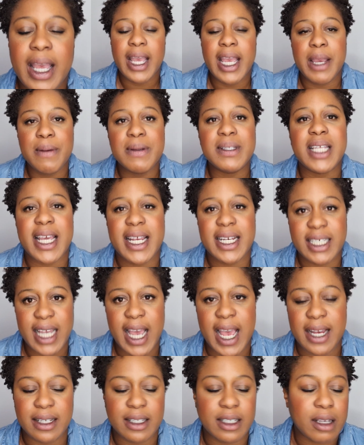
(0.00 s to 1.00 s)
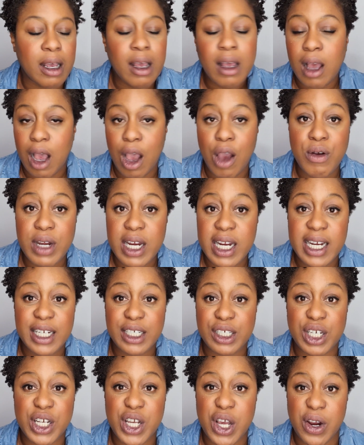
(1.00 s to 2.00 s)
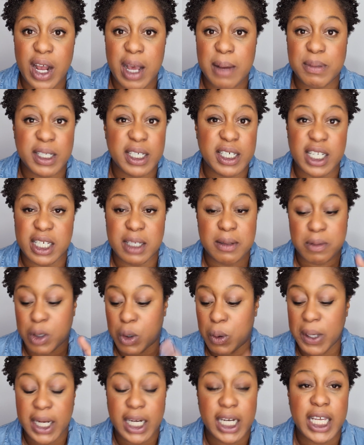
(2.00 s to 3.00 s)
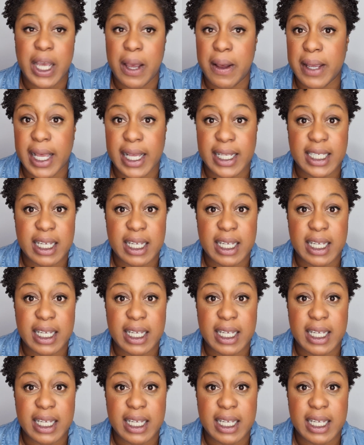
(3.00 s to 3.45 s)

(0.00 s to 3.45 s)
It was intense. Only literally got up to just quickly go and get